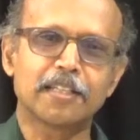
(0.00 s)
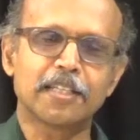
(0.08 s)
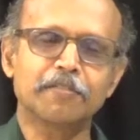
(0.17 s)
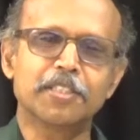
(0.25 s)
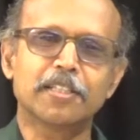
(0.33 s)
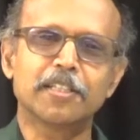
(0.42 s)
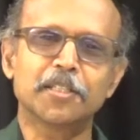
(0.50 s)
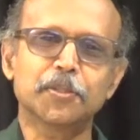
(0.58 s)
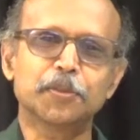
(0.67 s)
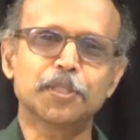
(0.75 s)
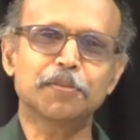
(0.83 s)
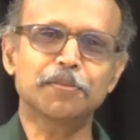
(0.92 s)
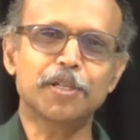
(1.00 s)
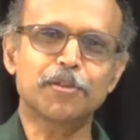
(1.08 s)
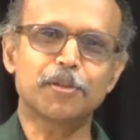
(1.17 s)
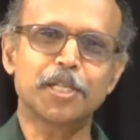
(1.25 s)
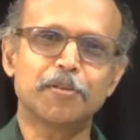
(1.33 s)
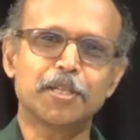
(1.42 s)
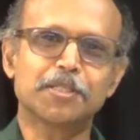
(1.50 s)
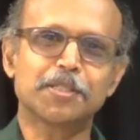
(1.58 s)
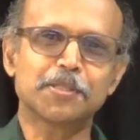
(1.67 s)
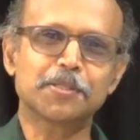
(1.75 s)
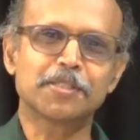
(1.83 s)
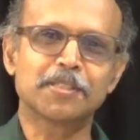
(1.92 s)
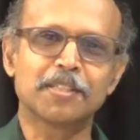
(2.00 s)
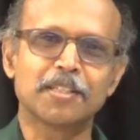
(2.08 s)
give to Kingswood for three reasons.